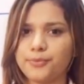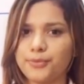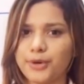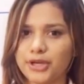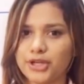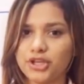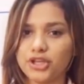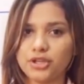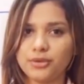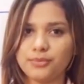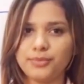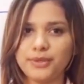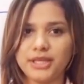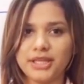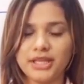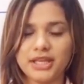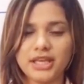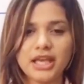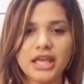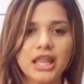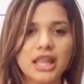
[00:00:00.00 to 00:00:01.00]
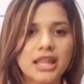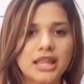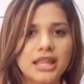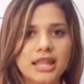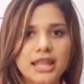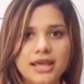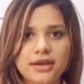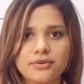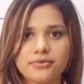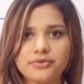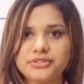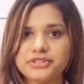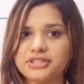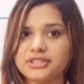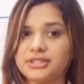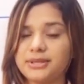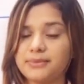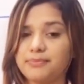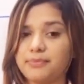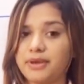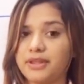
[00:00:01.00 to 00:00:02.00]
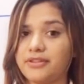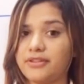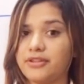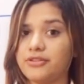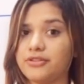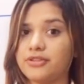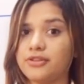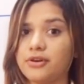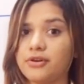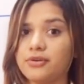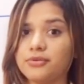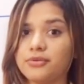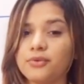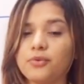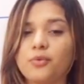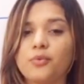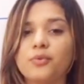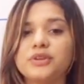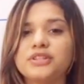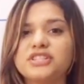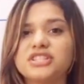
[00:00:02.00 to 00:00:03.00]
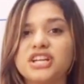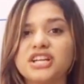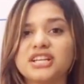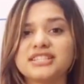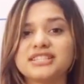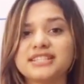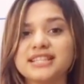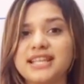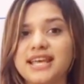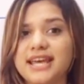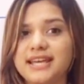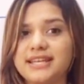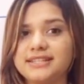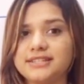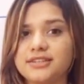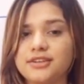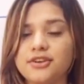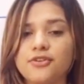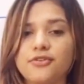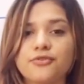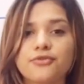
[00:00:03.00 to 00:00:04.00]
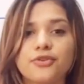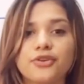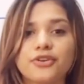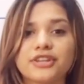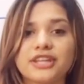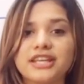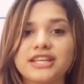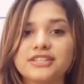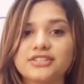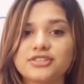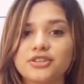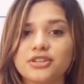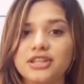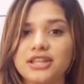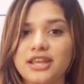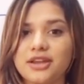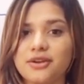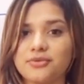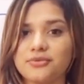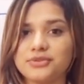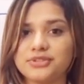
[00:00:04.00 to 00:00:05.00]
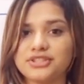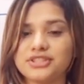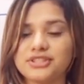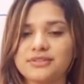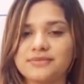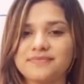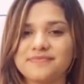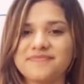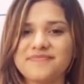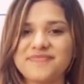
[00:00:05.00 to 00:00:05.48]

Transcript: but could be language-dependent thought we translate from into language.